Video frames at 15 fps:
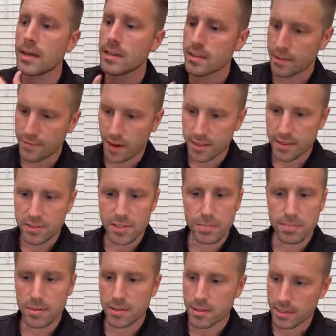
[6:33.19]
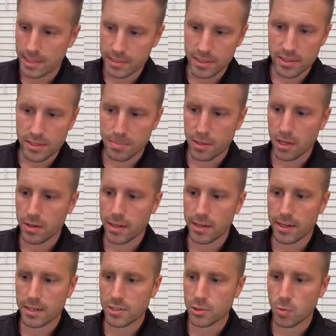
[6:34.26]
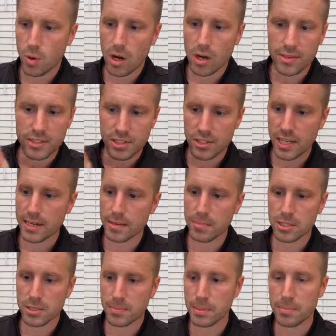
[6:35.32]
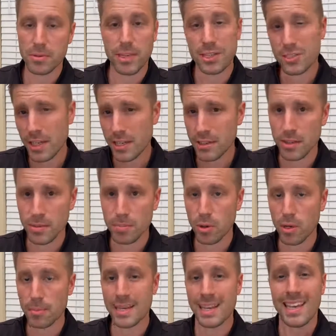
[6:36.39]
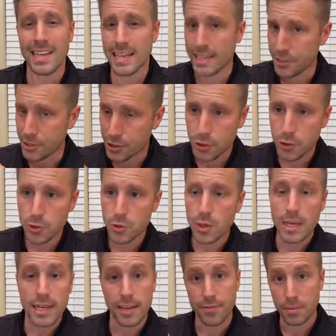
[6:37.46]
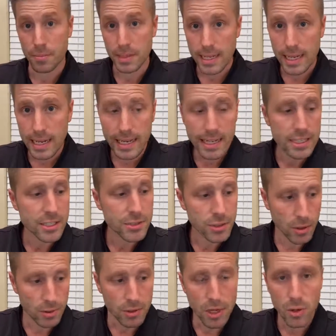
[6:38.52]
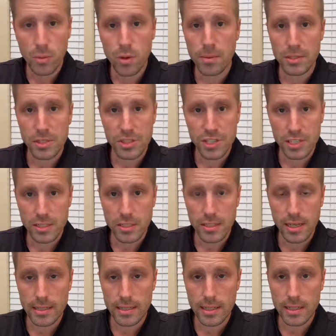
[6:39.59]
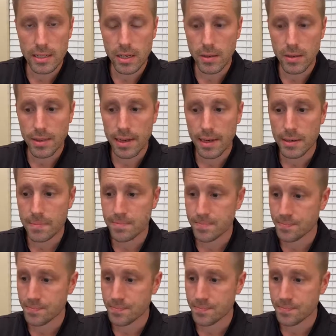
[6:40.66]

They find the zip code areas you want. They just hit a bunch of people. They set you an appointment. And you, if you're beginning and you don't know what machines that need to go in there,